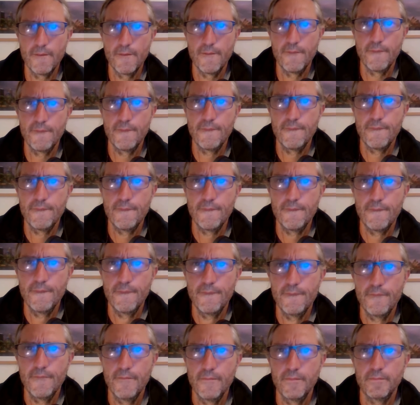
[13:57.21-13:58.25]

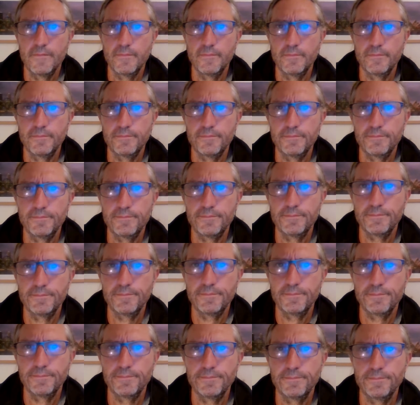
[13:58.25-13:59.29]

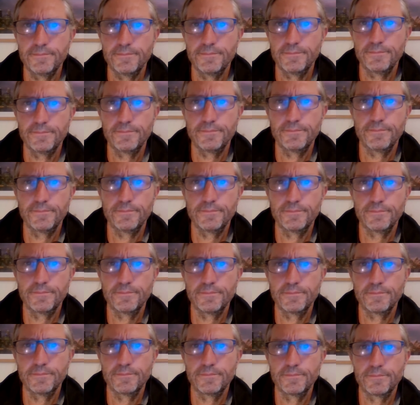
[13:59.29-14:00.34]

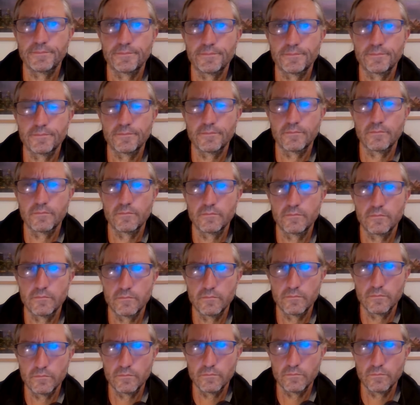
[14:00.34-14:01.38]

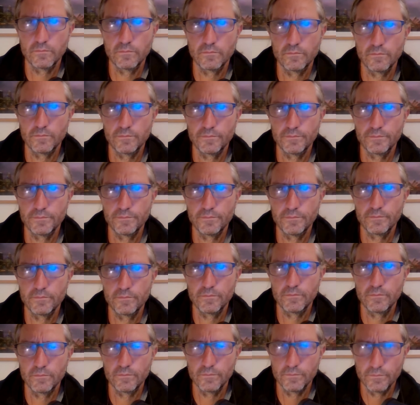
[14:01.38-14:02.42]

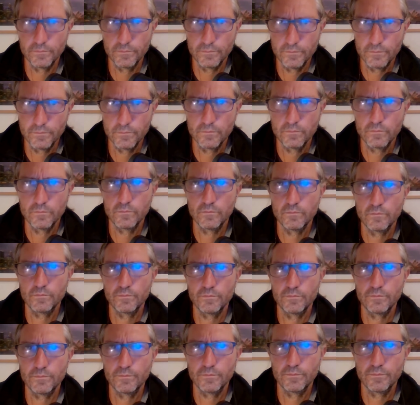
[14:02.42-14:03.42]
No words are spoken by the person on screen.